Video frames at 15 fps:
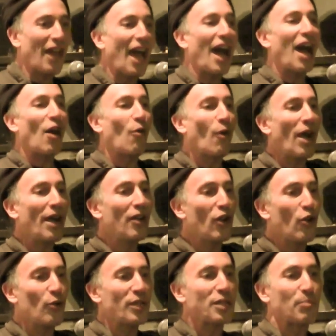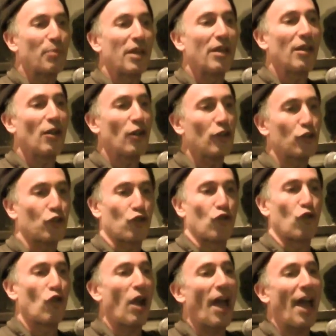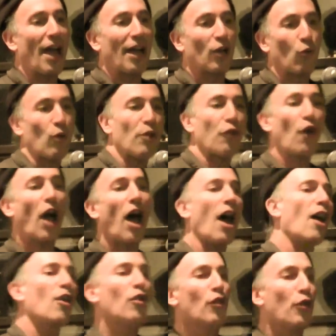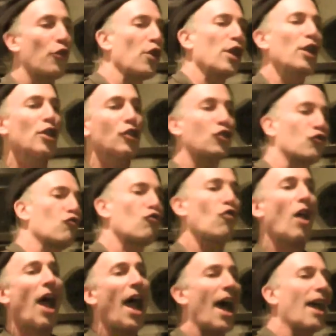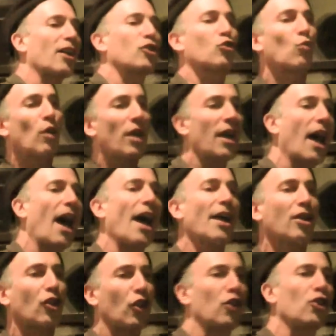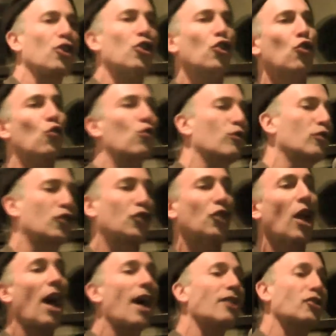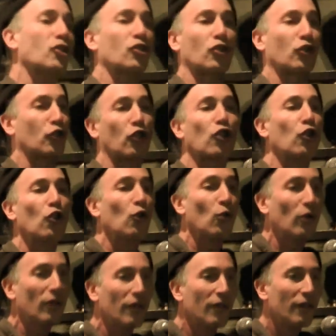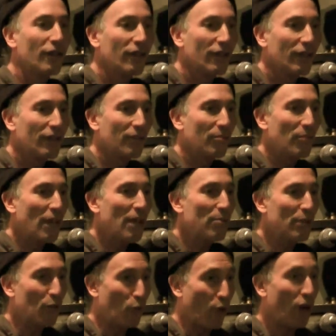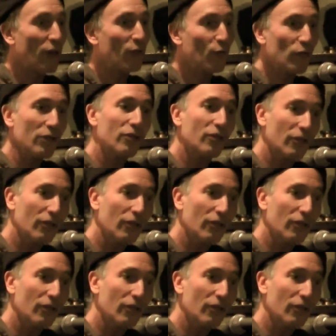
Now I know it's been a drag with all these rags, when I can use just two. Maybe one would